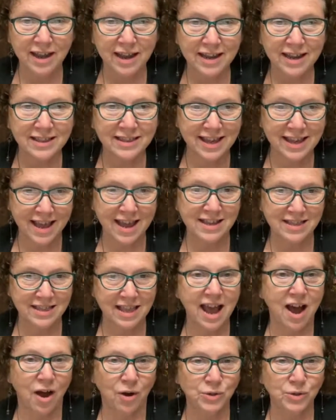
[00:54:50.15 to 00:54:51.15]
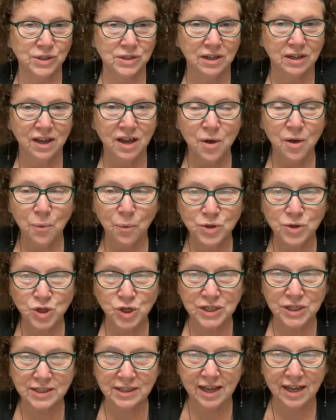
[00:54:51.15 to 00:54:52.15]
in the 8th house,
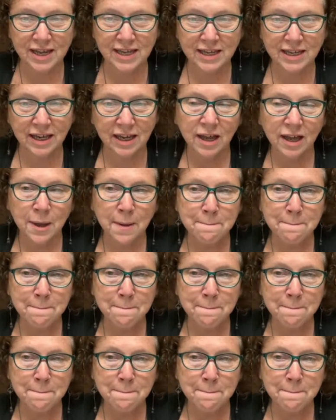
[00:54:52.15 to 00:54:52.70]
which is like